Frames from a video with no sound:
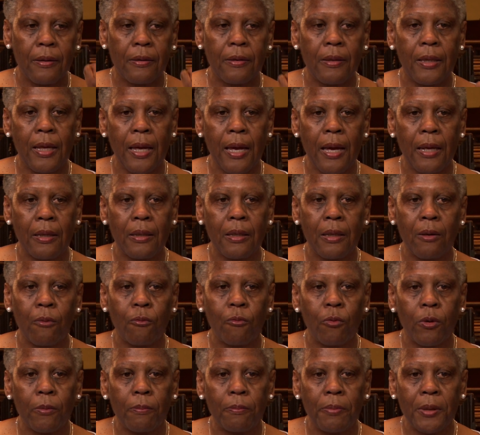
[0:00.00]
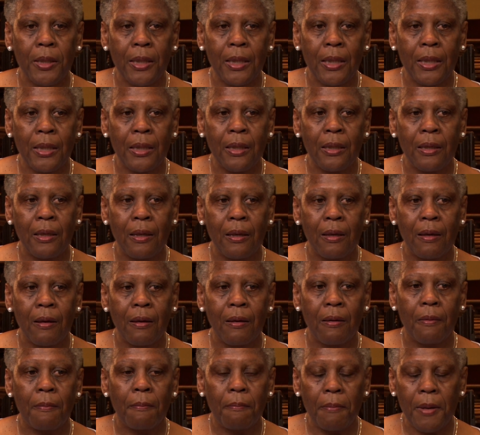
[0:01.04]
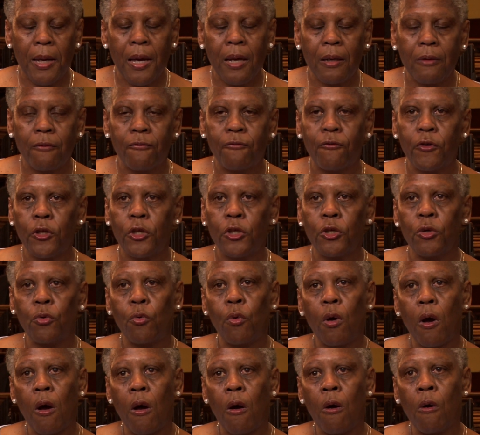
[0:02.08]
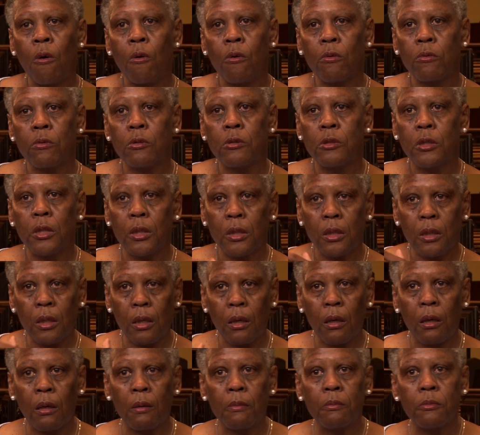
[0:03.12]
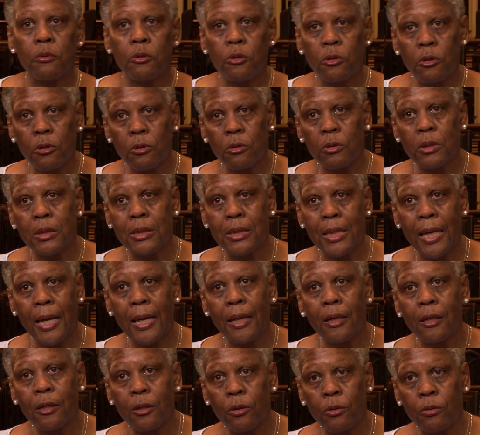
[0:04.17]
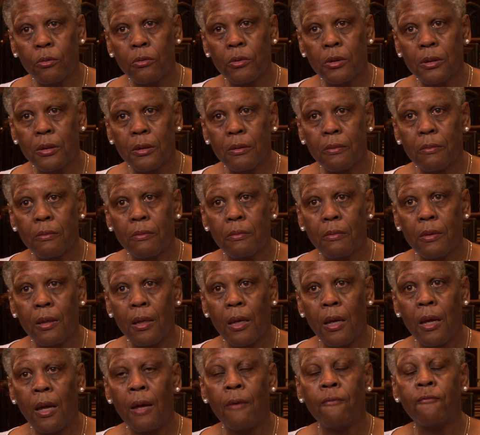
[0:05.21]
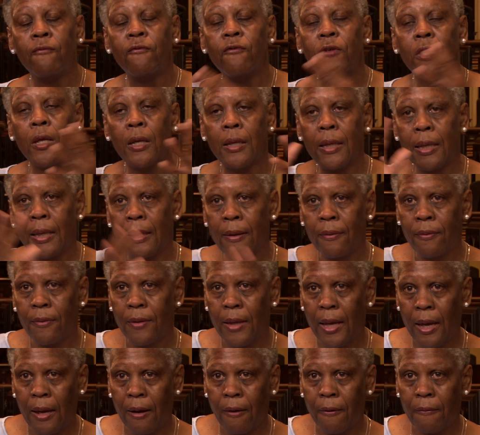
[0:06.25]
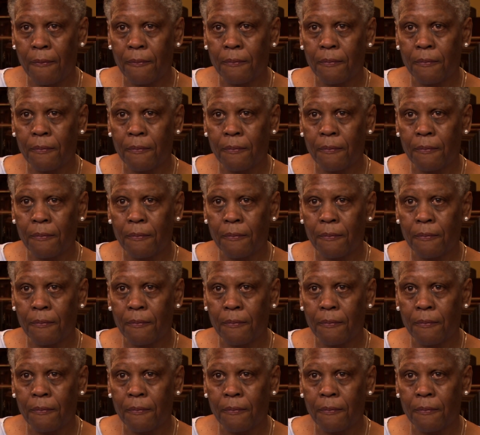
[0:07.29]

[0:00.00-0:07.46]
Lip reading: that it would be better for you all to come to St. Luke's and fill in there.